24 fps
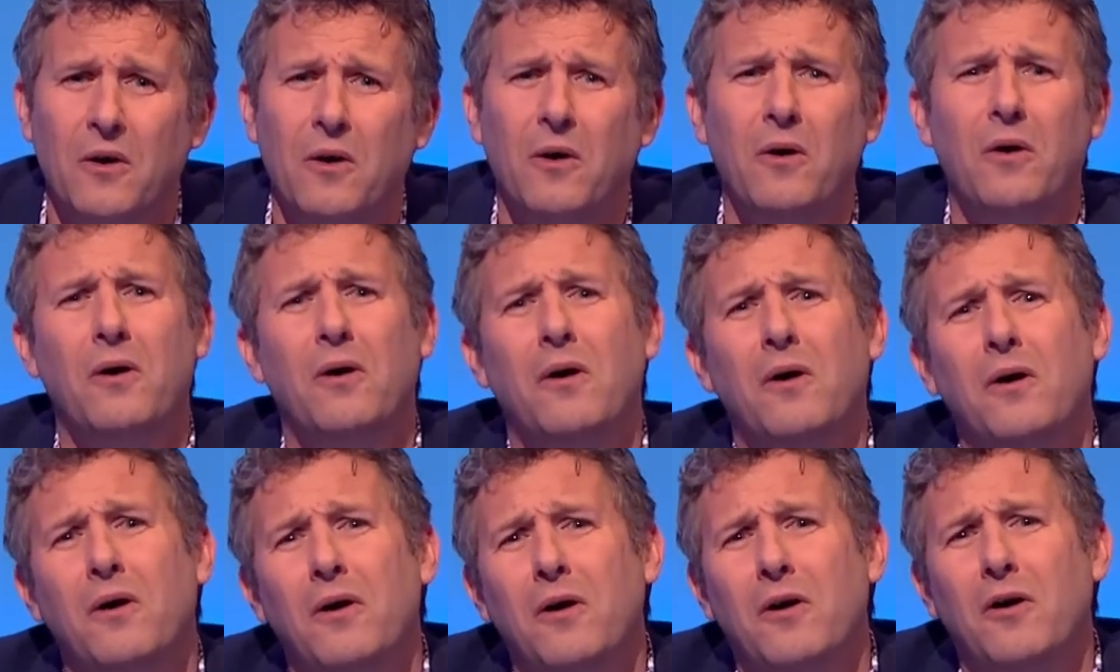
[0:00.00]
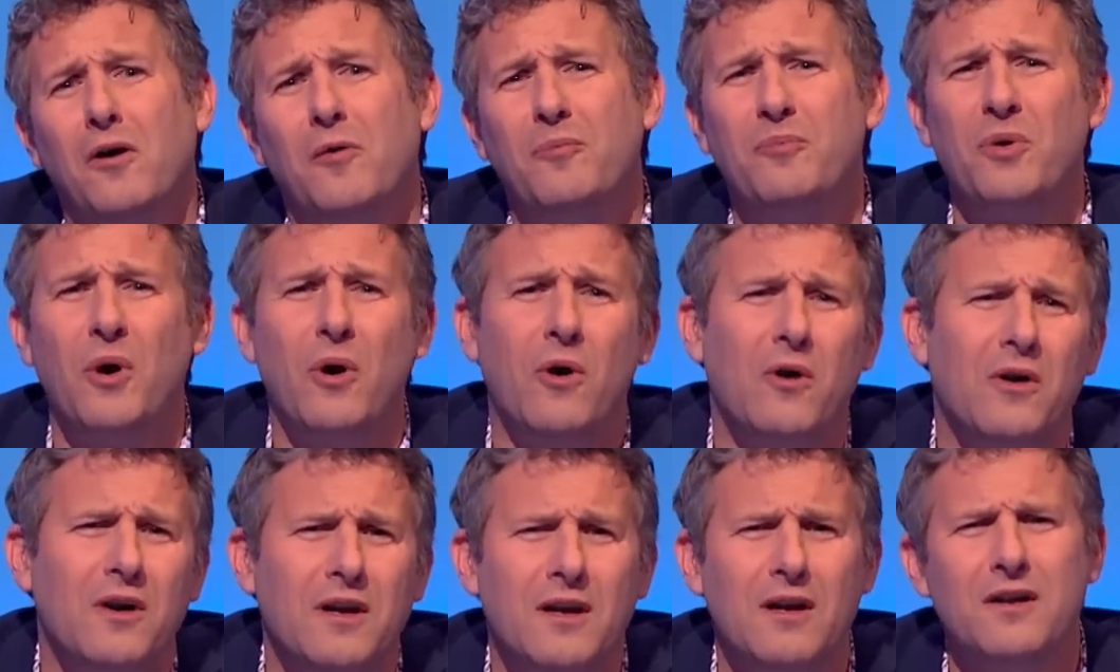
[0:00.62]
Oh,
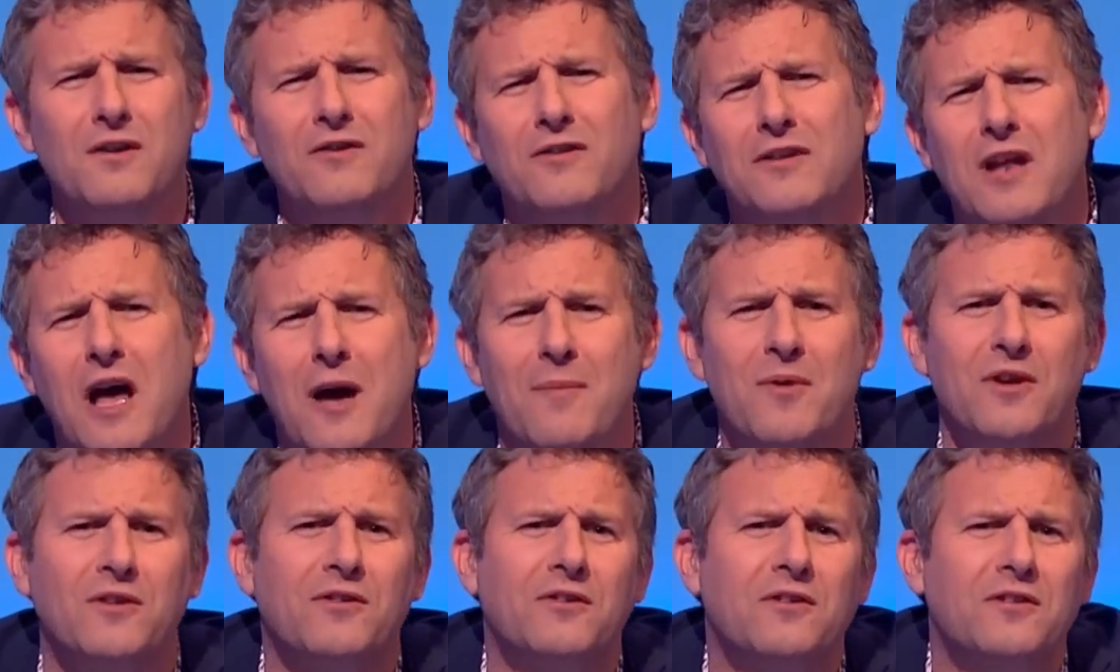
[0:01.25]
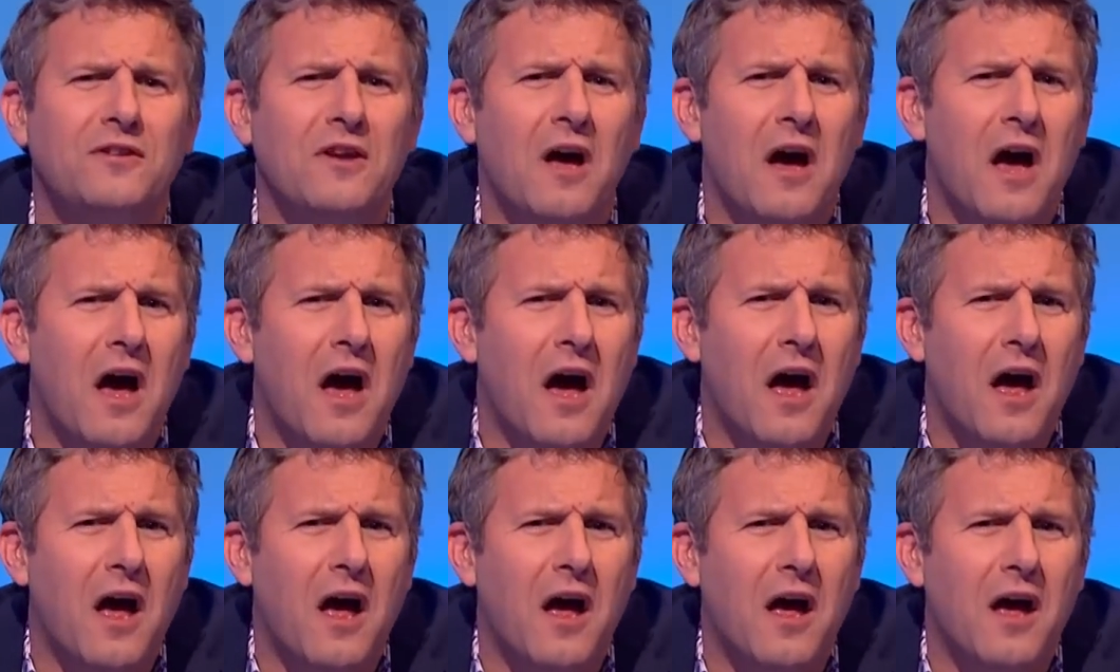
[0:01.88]
poor little Islamic
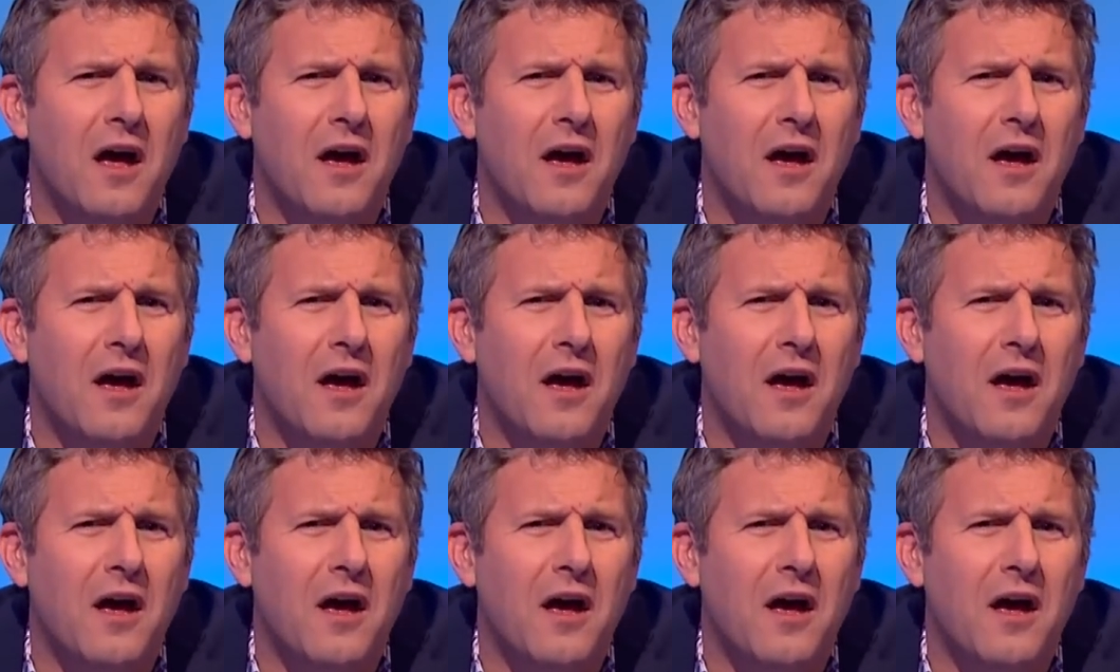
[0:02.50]
State.